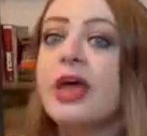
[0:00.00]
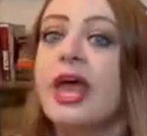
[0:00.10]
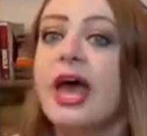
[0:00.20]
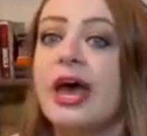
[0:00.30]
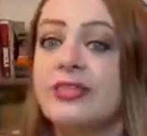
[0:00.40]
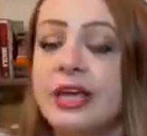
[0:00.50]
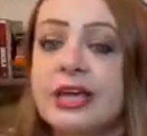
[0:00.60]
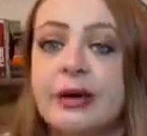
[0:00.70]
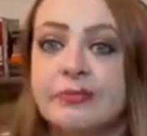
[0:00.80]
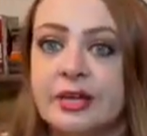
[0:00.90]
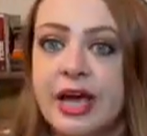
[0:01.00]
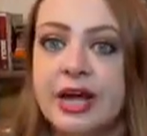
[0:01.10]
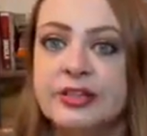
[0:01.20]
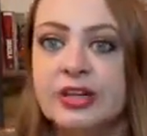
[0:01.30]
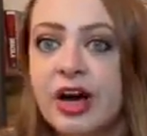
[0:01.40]
and they kept the cat at
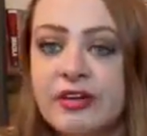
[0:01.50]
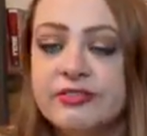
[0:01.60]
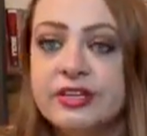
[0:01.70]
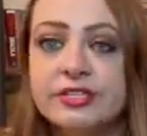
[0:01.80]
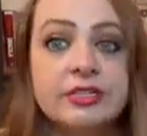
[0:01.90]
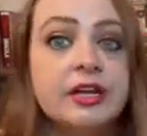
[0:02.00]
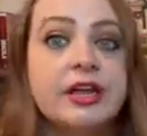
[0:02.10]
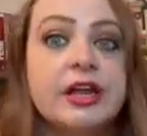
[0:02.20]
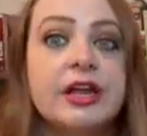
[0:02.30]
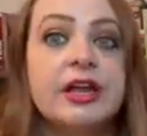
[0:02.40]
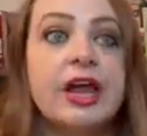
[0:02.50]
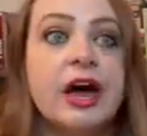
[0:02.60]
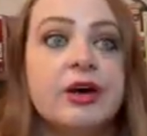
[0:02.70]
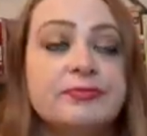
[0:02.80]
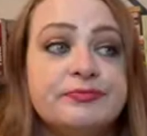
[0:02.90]
the office.
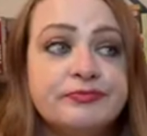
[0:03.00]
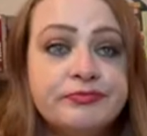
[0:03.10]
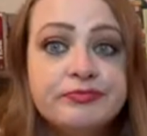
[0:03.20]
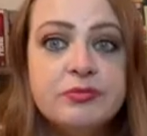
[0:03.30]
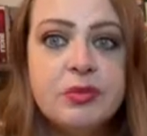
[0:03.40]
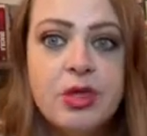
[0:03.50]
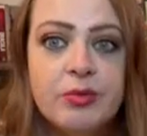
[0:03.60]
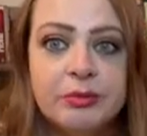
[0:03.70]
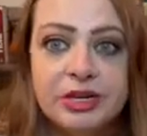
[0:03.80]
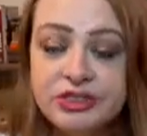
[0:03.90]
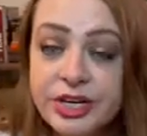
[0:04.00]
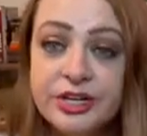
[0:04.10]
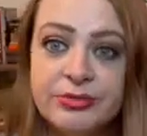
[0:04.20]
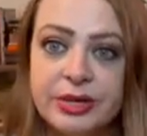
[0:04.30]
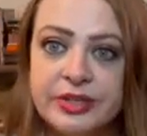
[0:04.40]
Now, when my trainer
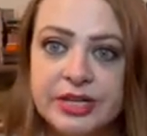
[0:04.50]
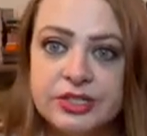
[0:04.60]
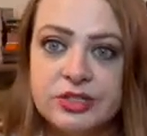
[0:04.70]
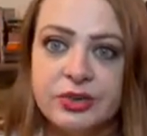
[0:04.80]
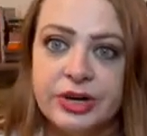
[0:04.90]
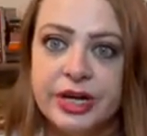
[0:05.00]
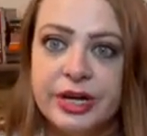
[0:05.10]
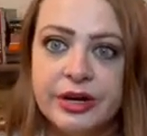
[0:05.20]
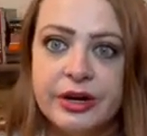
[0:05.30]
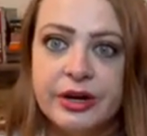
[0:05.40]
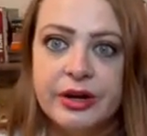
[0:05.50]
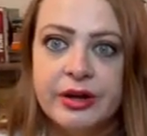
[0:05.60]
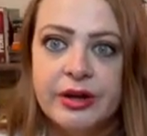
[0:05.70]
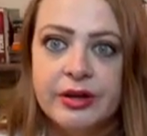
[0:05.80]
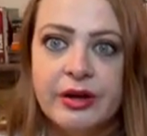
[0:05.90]
read that story,
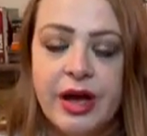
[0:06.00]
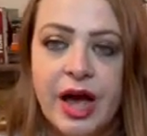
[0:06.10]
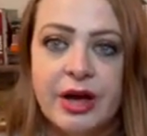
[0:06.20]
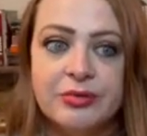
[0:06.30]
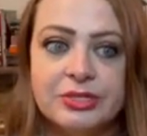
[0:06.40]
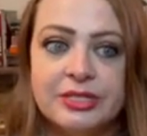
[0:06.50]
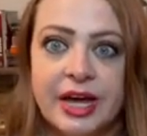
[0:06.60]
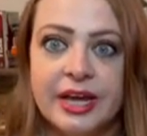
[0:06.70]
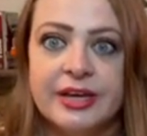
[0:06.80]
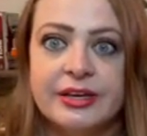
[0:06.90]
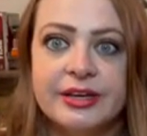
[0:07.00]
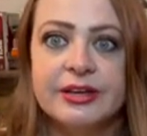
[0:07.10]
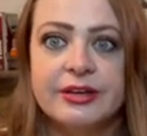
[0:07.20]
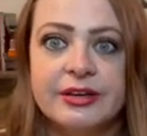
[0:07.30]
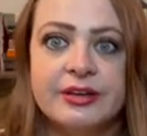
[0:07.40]
I was like,
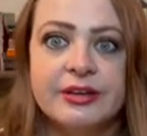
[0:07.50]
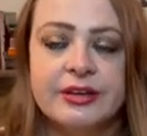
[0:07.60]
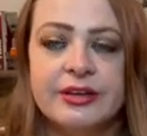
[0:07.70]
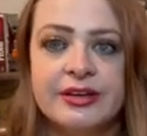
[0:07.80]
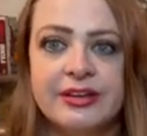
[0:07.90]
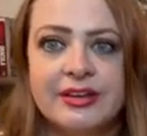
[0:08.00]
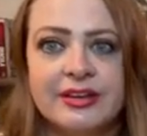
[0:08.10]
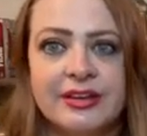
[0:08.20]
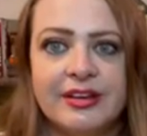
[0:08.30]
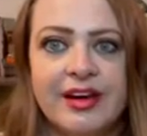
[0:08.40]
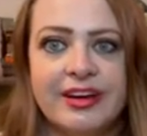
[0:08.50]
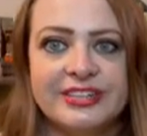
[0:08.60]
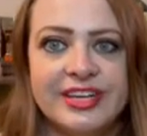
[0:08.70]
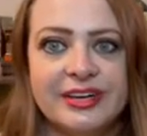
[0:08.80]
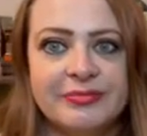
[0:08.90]
I'll
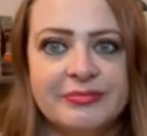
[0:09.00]
take him.